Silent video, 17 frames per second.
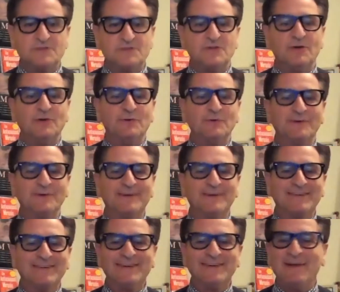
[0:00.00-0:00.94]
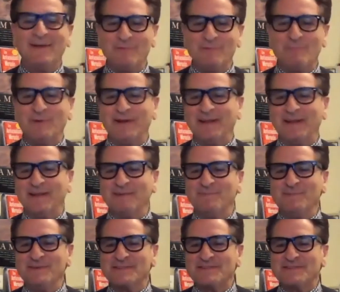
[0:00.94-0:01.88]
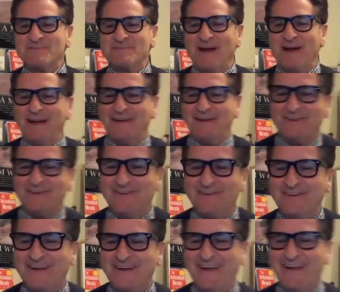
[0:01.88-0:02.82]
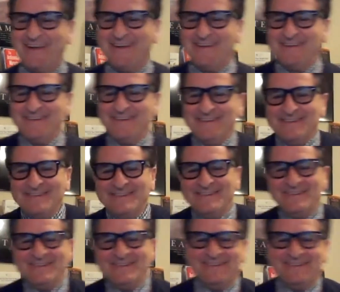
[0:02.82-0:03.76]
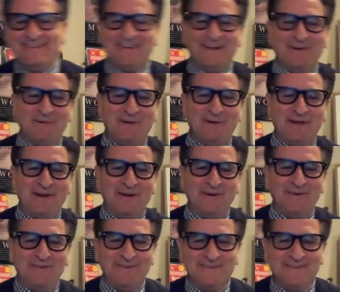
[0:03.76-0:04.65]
So everybody give me a smile, okay? There we go.